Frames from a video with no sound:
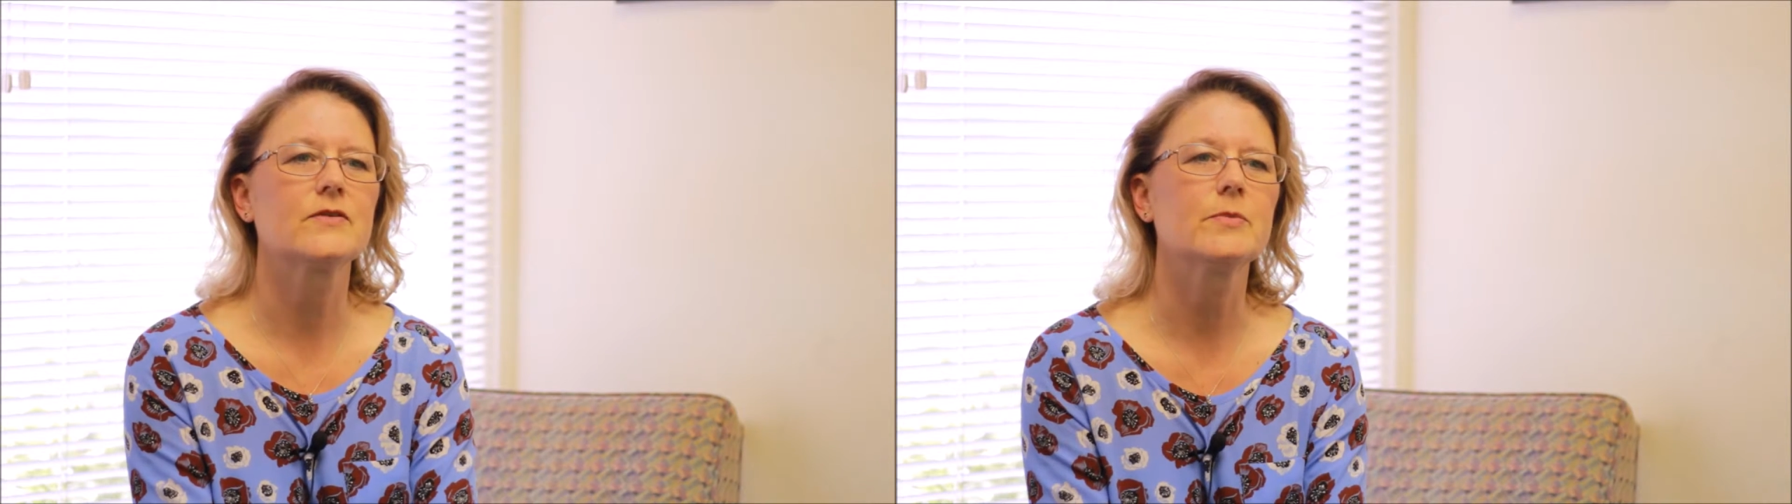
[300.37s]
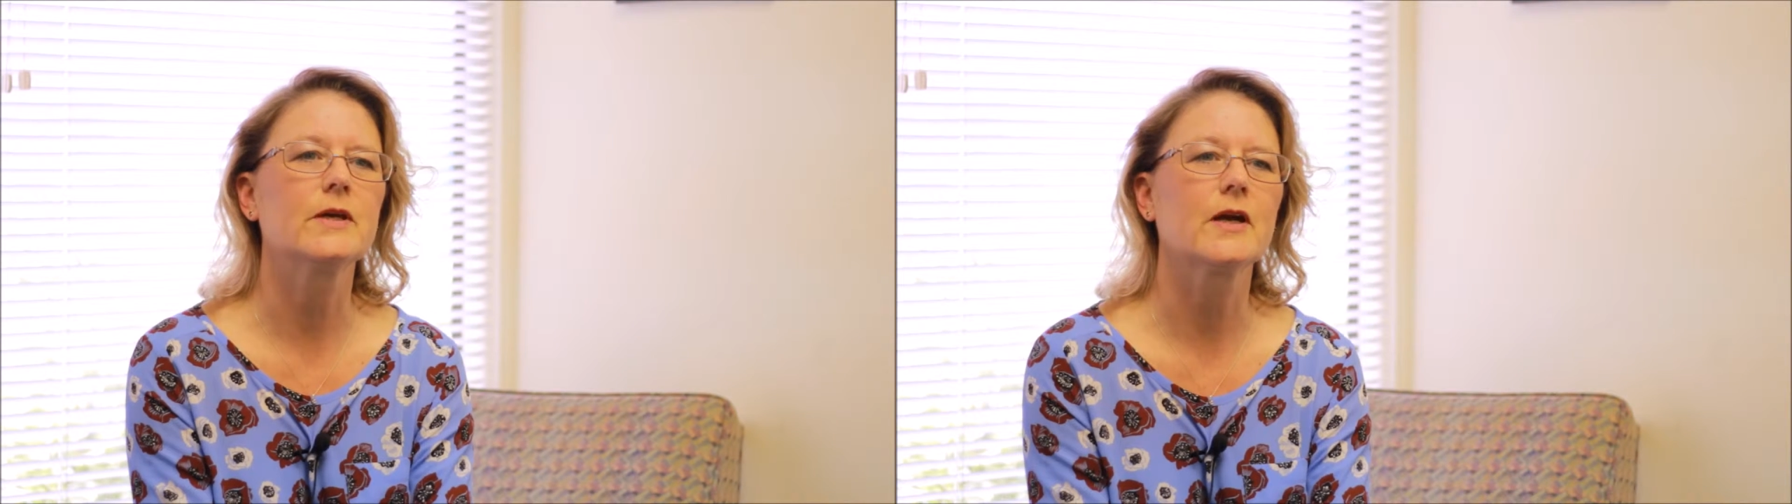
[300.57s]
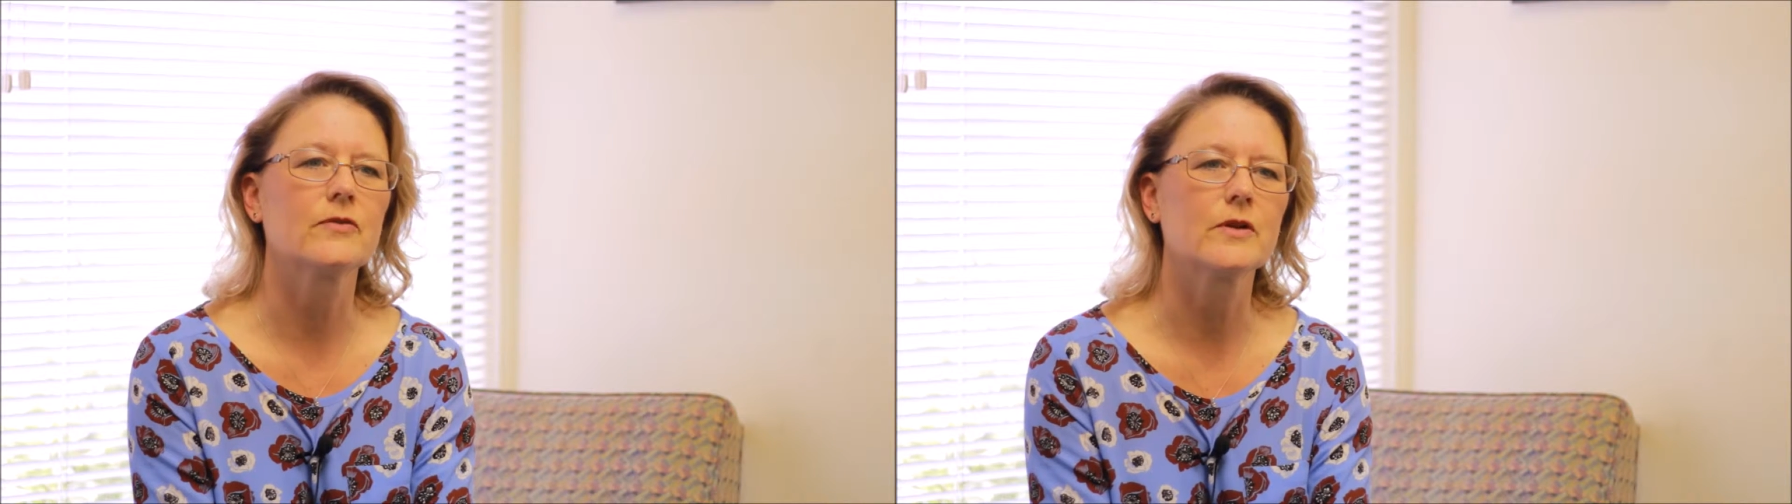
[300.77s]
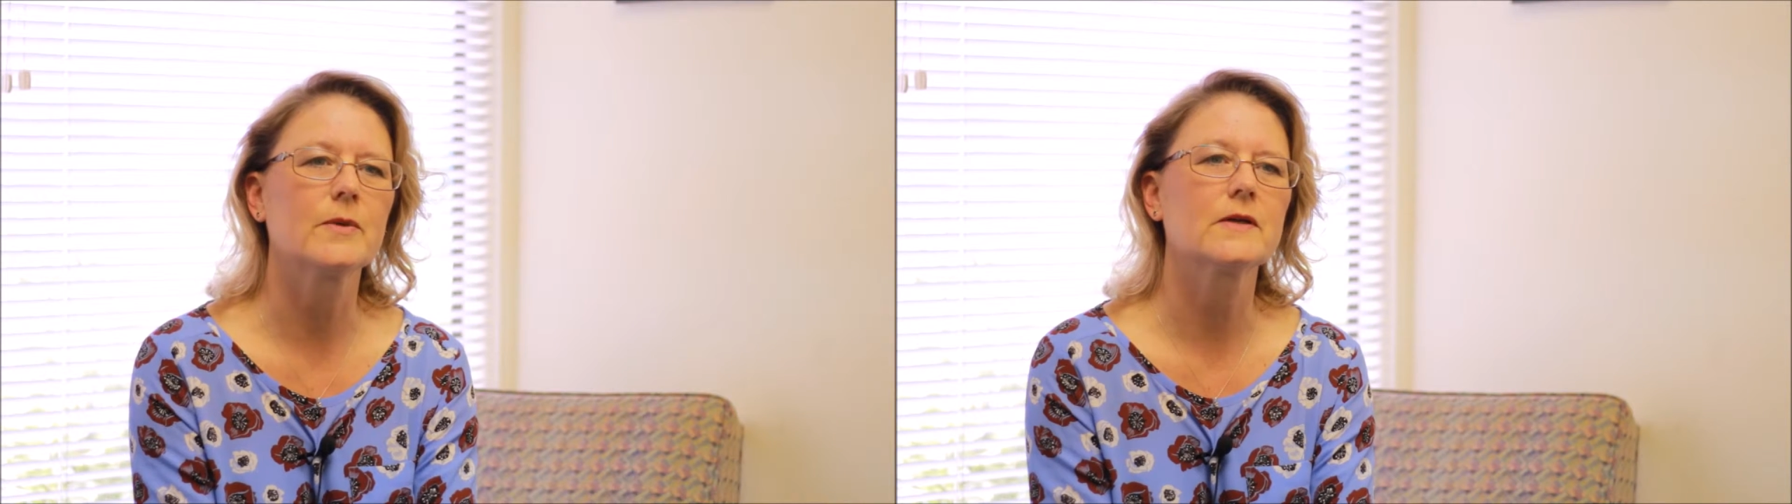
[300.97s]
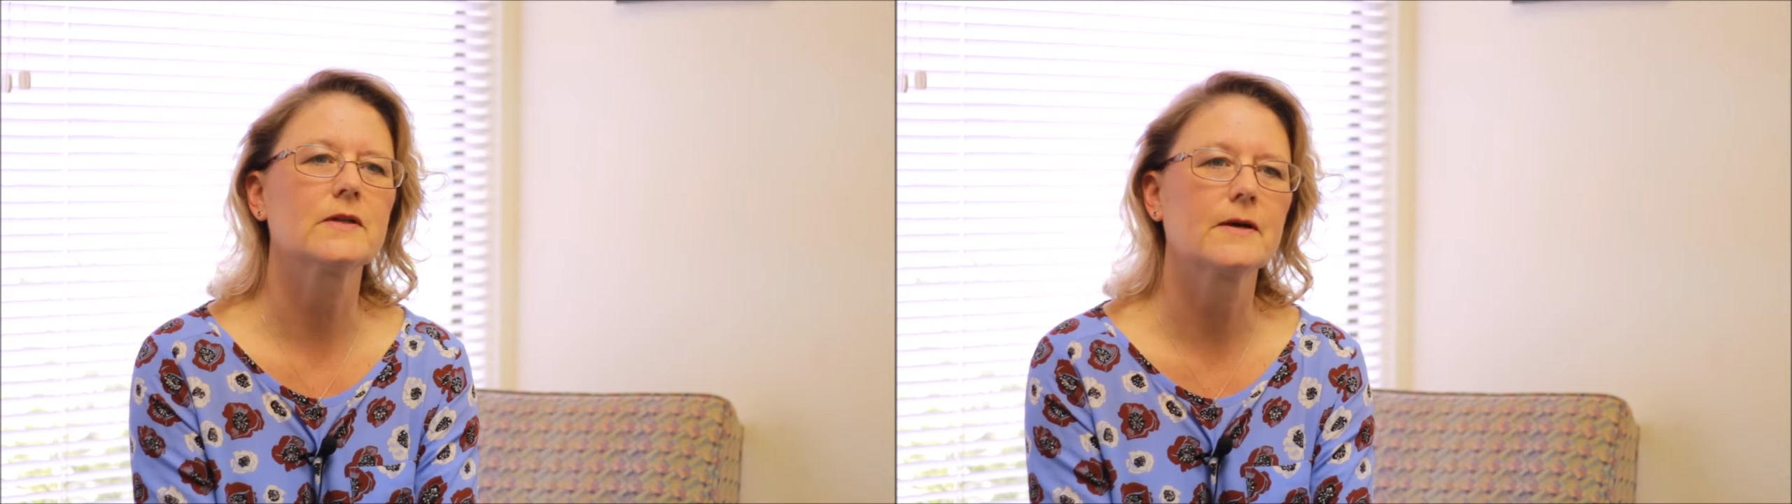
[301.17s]
to be careful
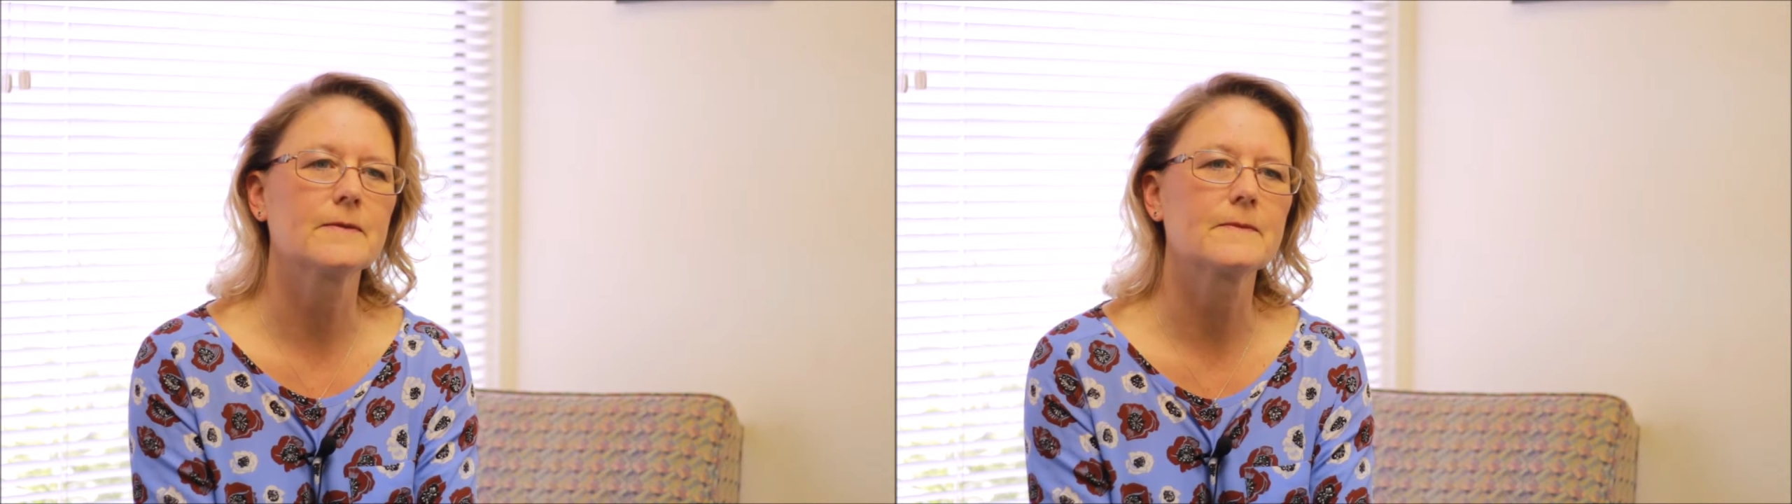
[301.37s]
about that.